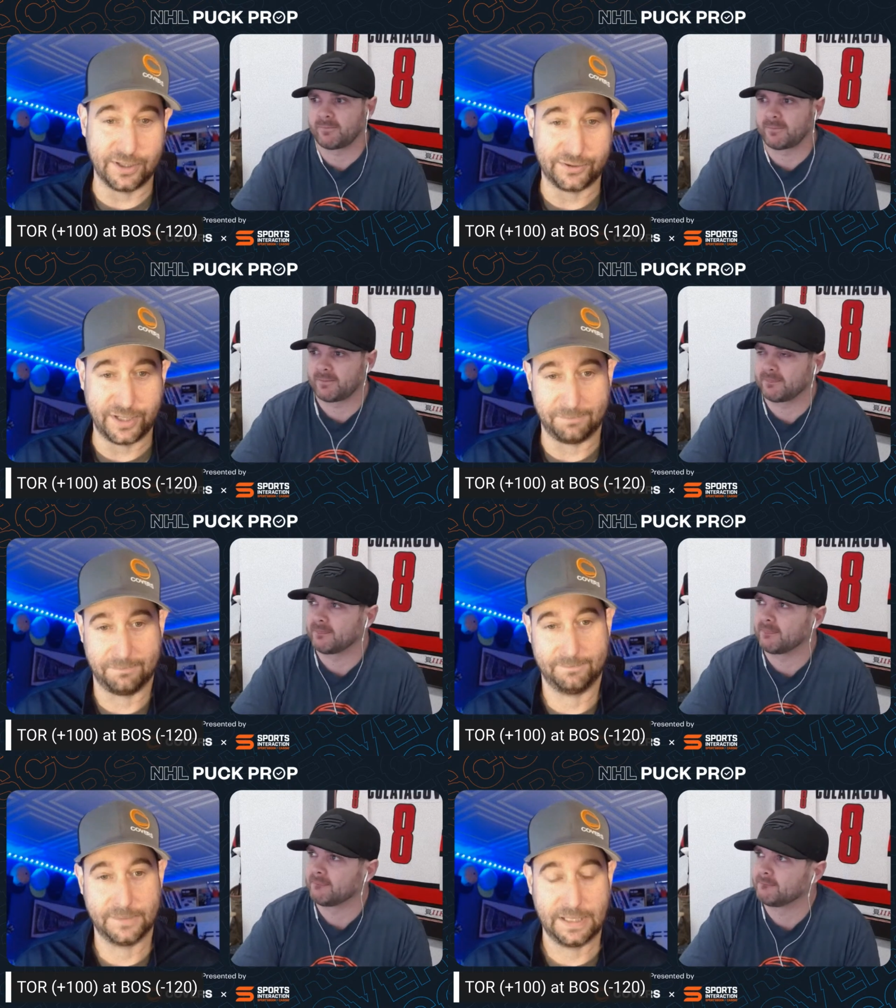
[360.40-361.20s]
Speaker 1: this team.
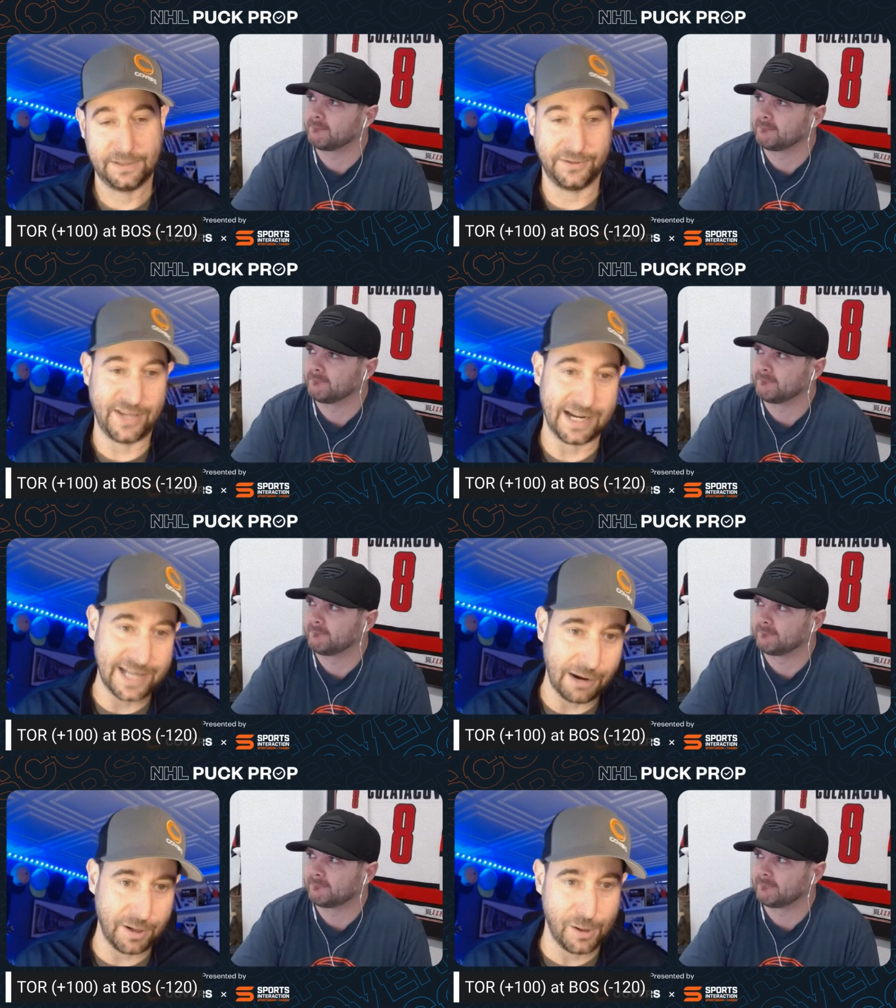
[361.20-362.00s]
Does that
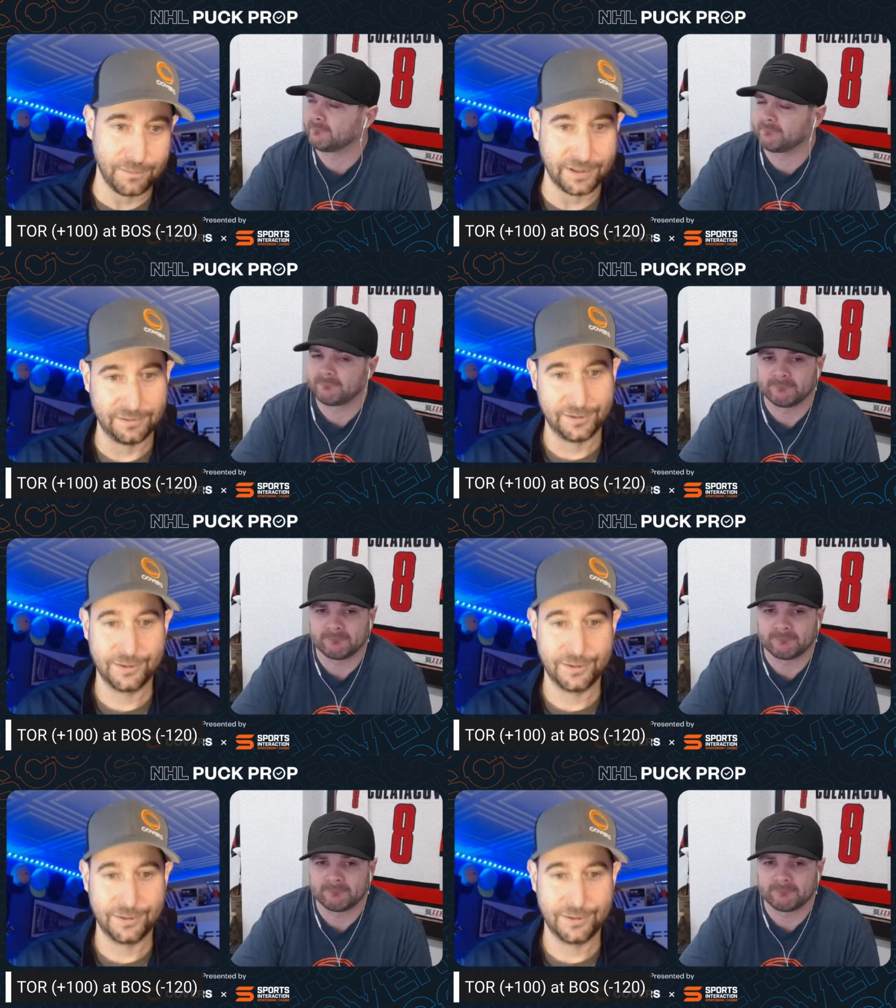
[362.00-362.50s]
carry over?